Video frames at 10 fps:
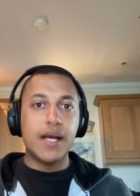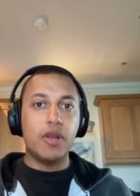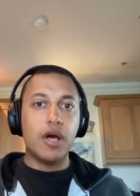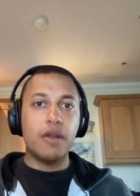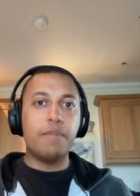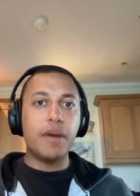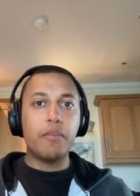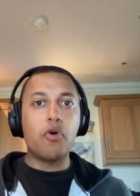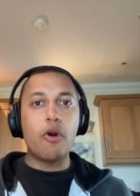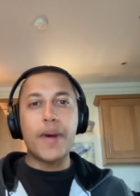learn a
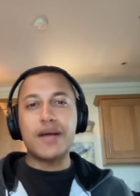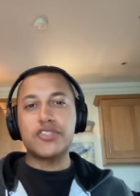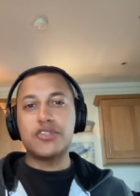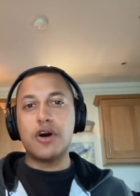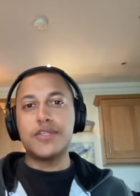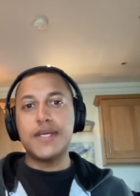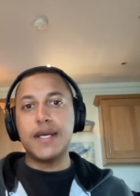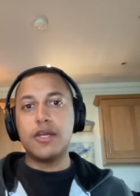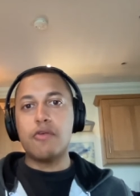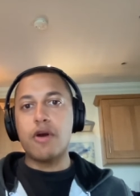bit more about
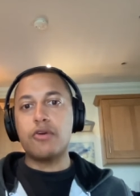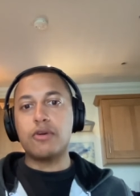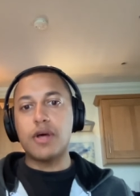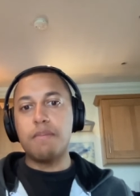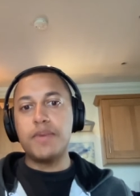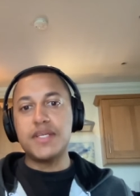starting your own online